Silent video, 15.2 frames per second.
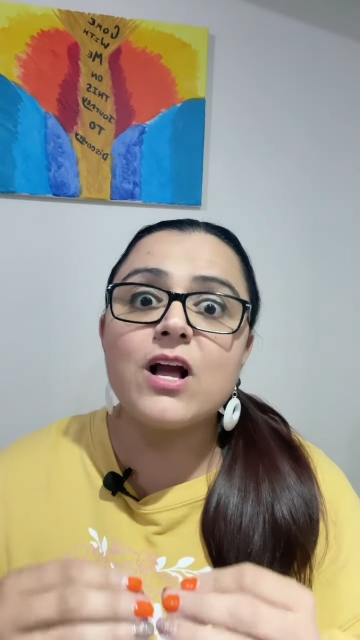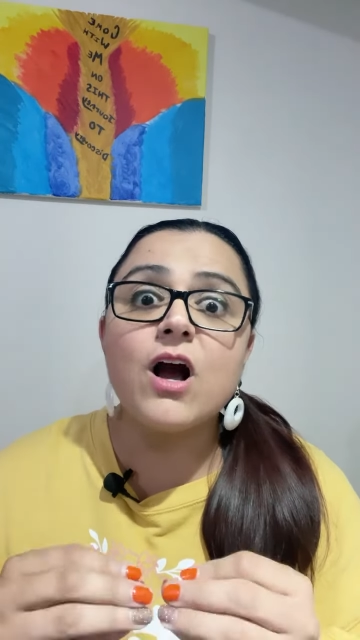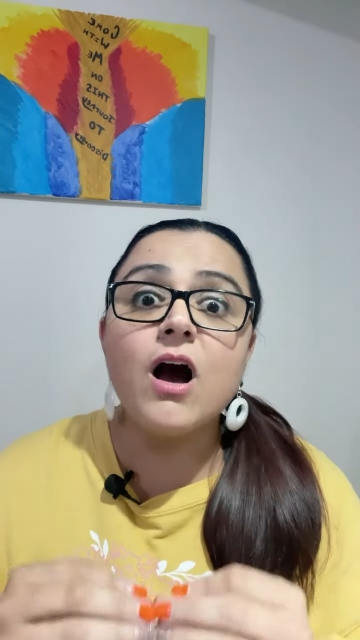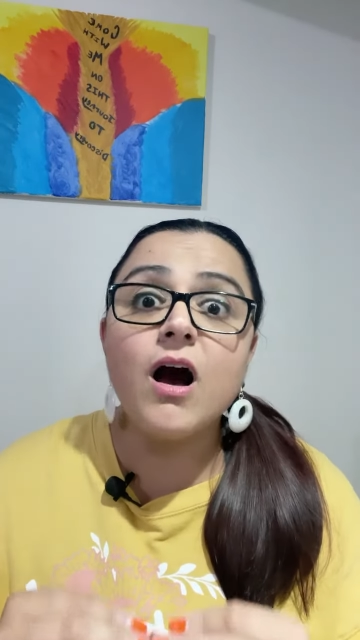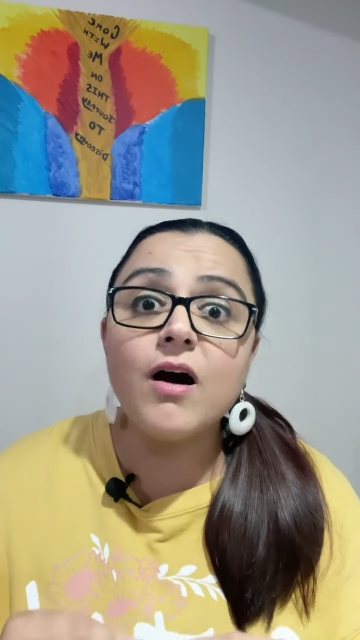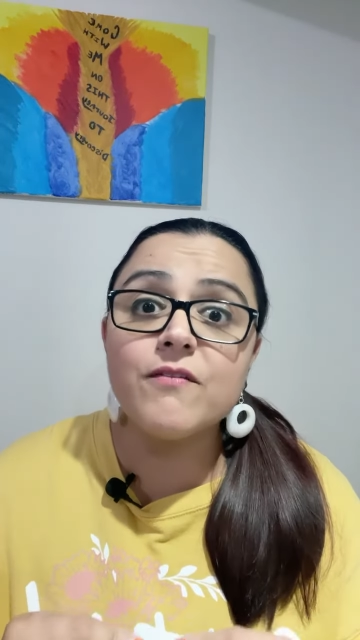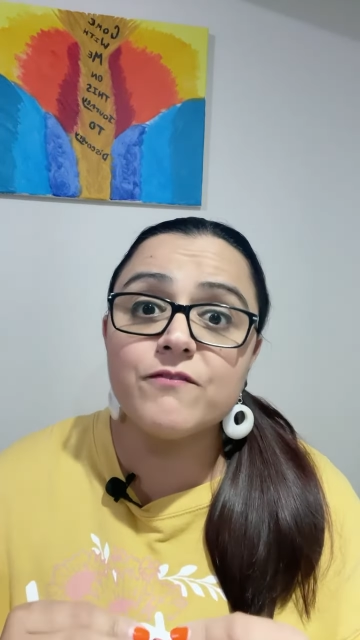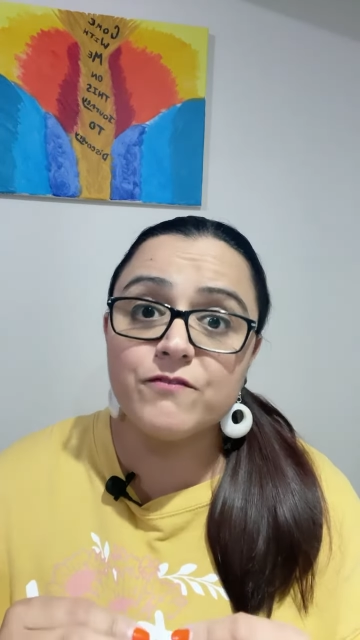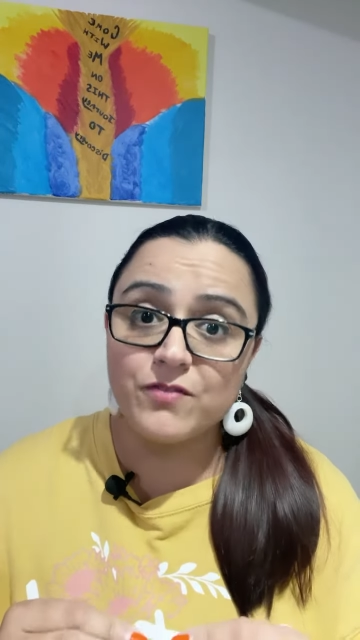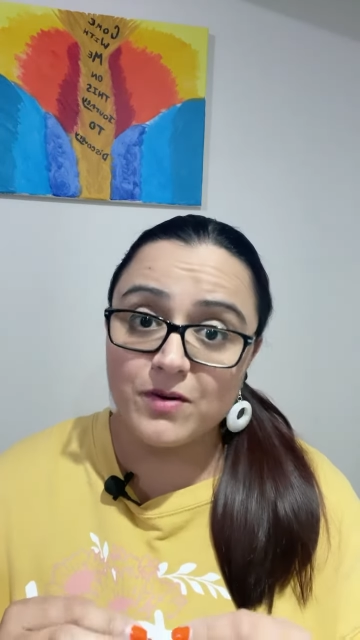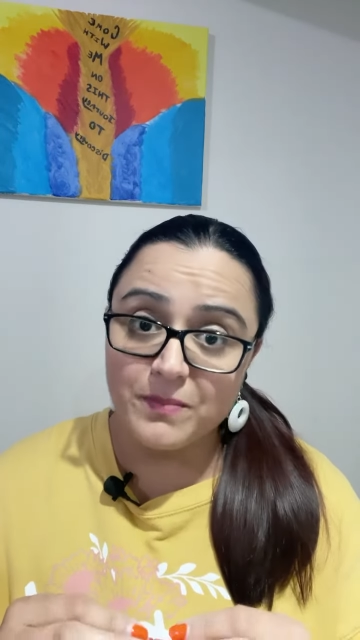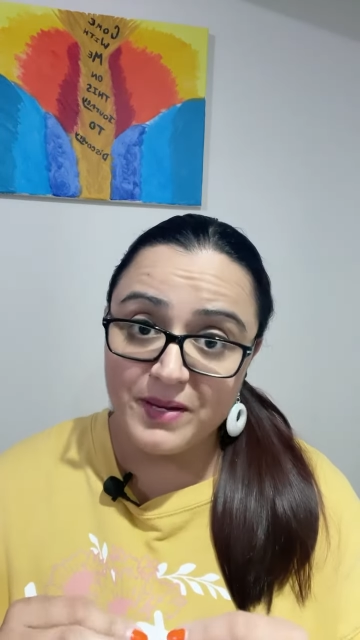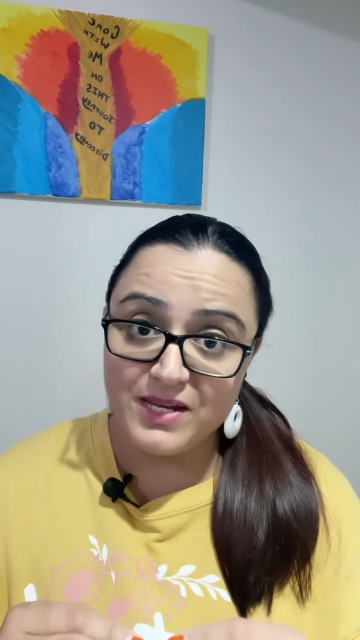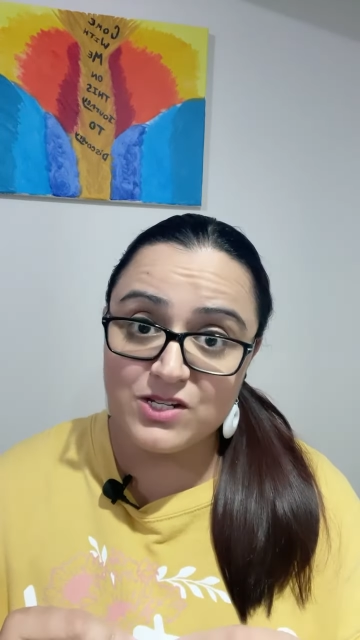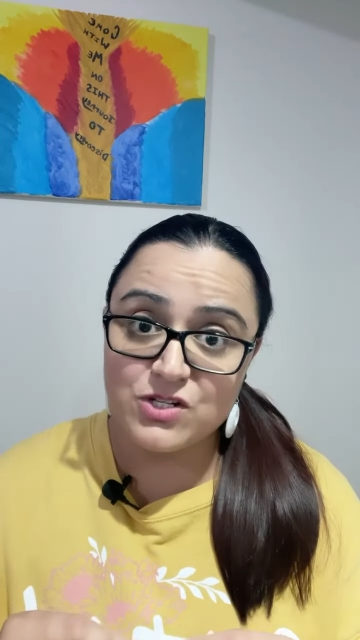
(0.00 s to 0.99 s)

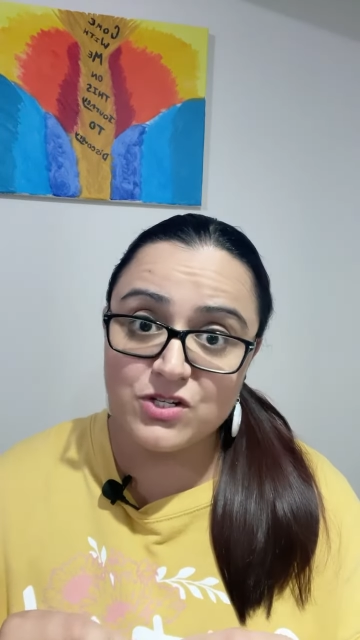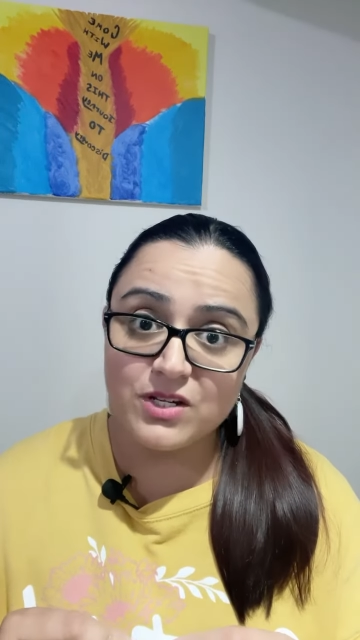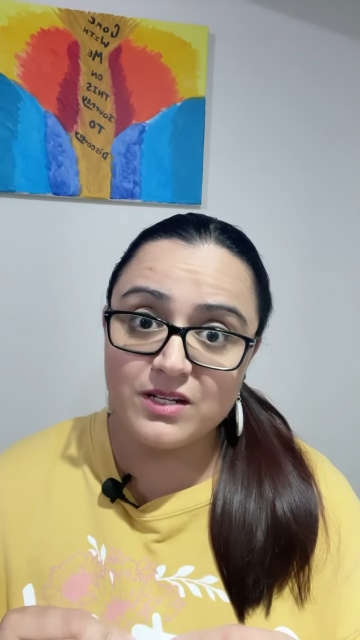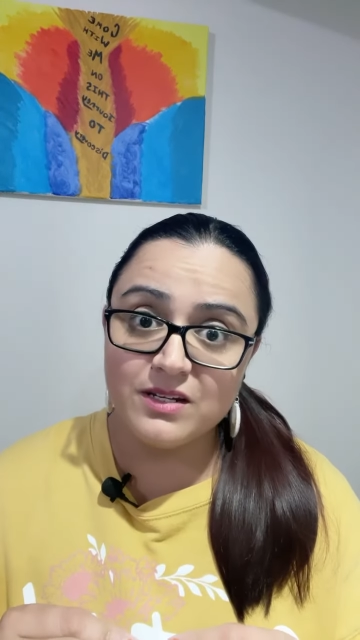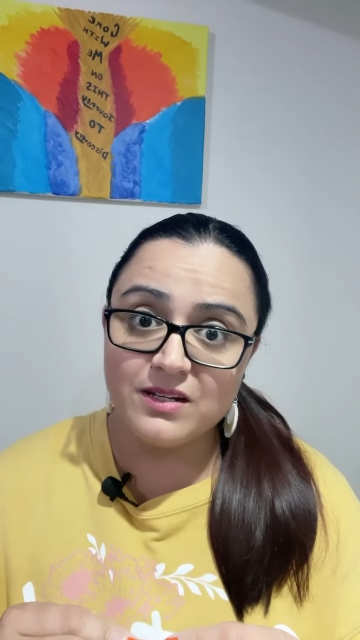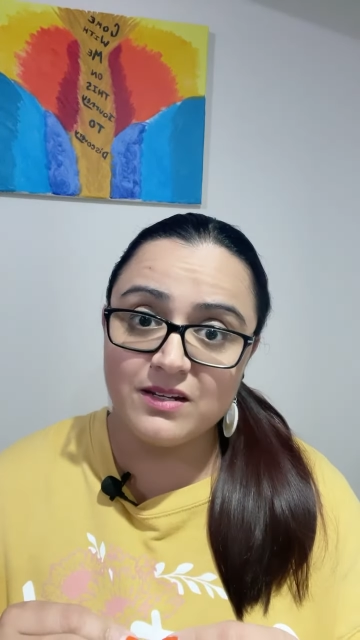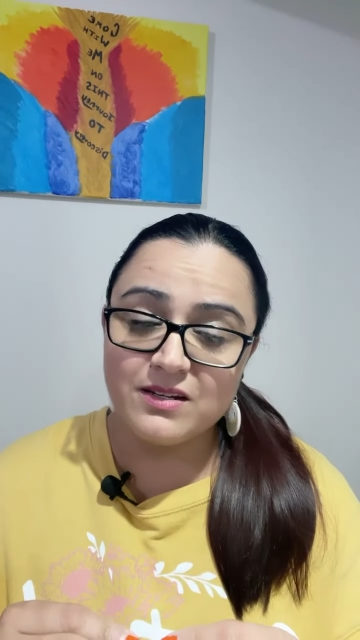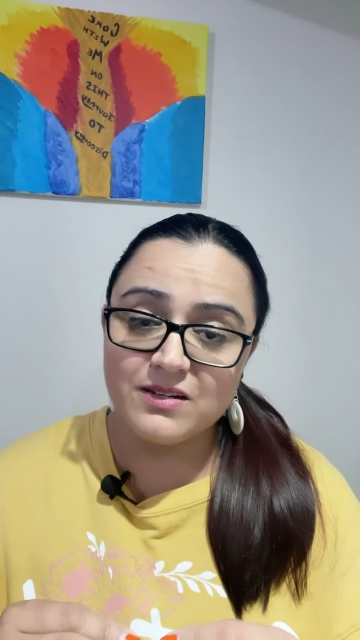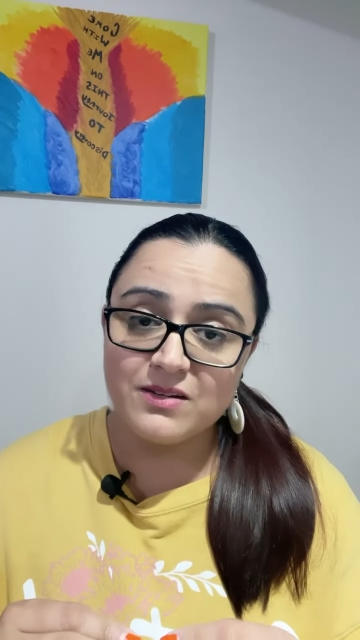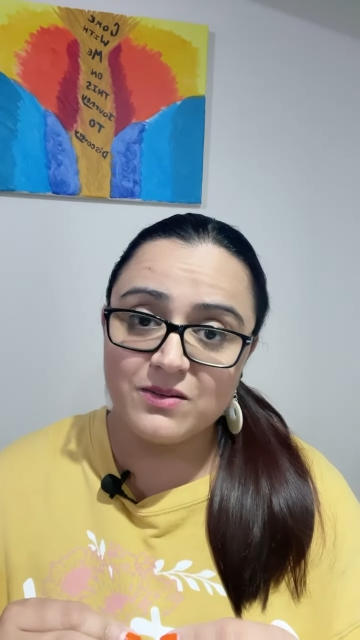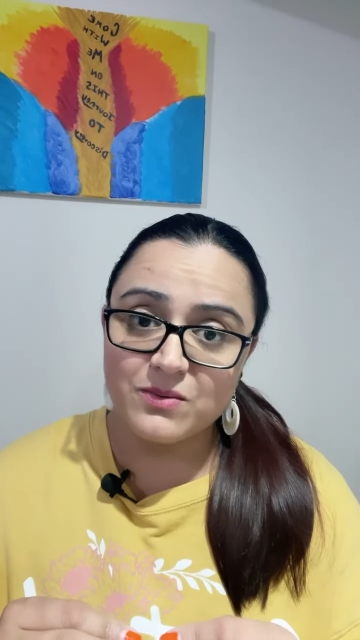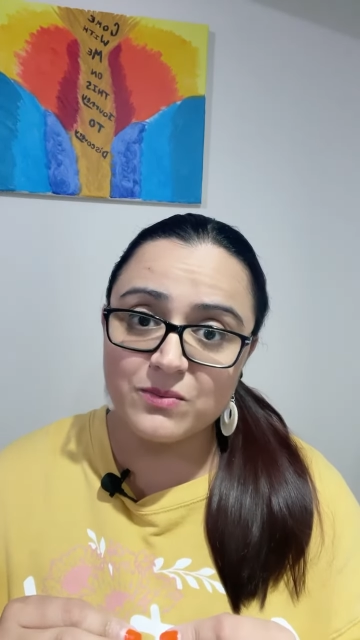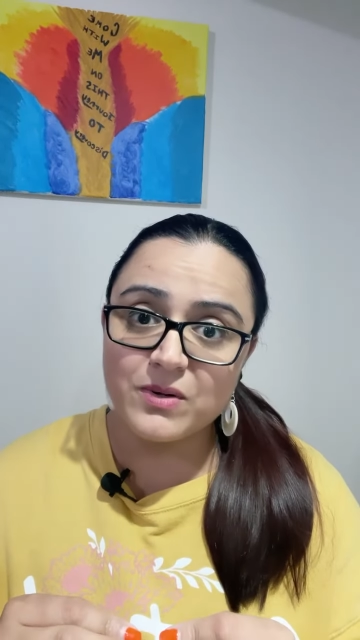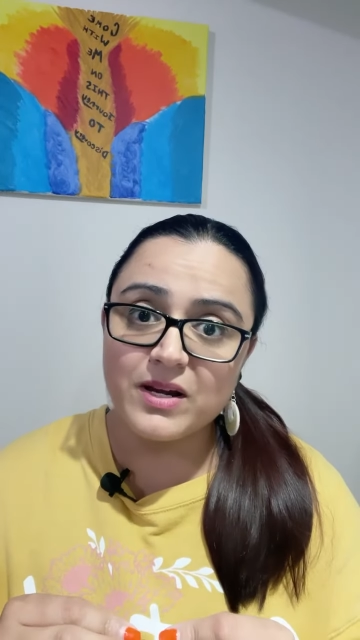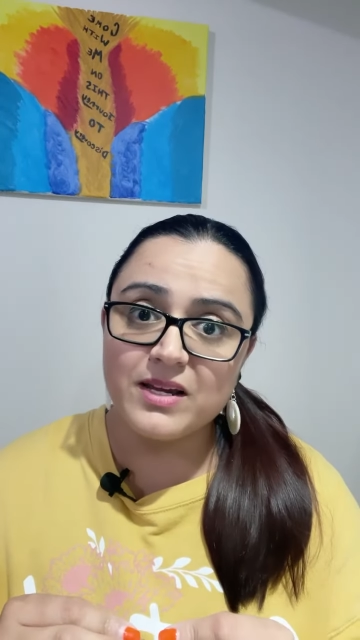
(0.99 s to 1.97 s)
confirmation,
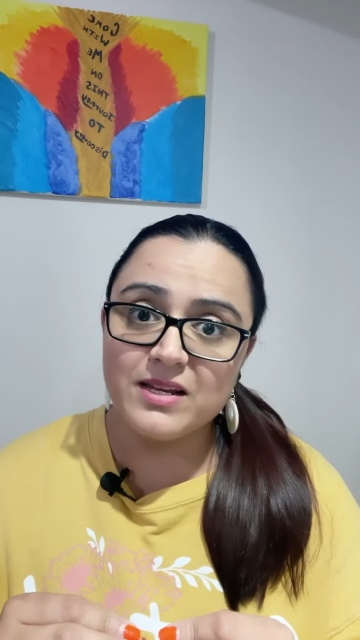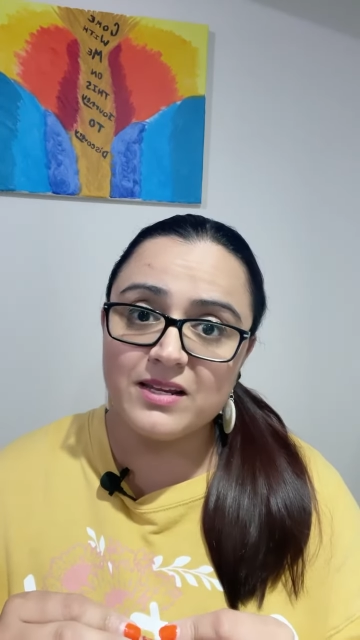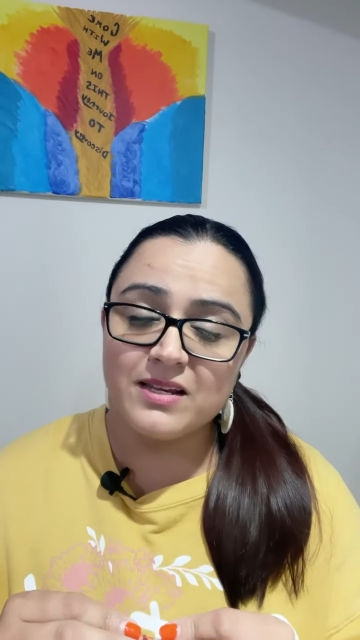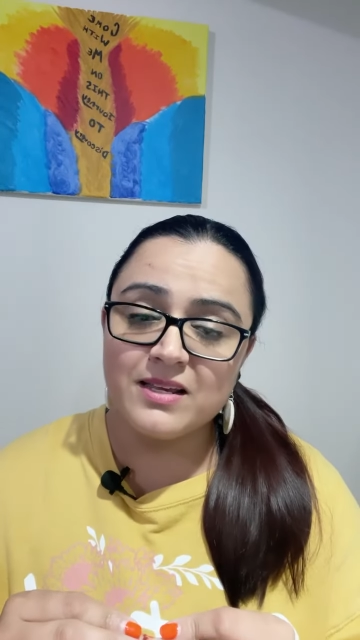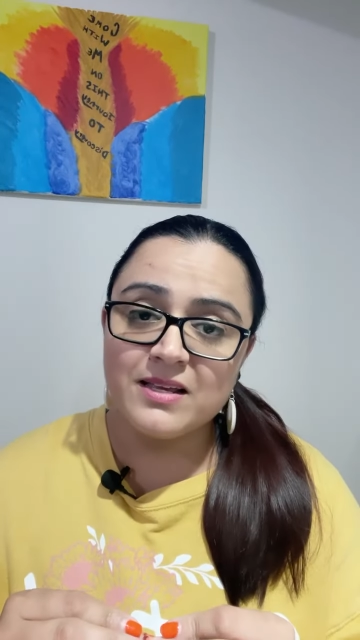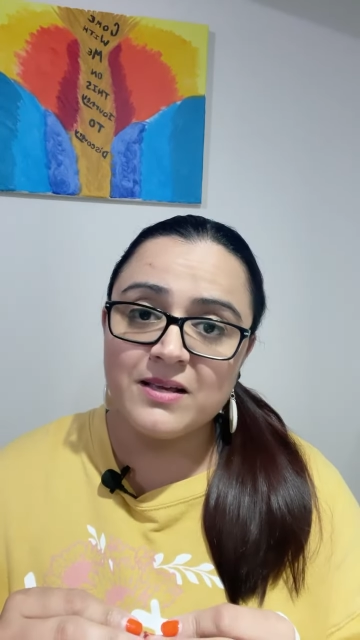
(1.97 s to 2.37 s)
right?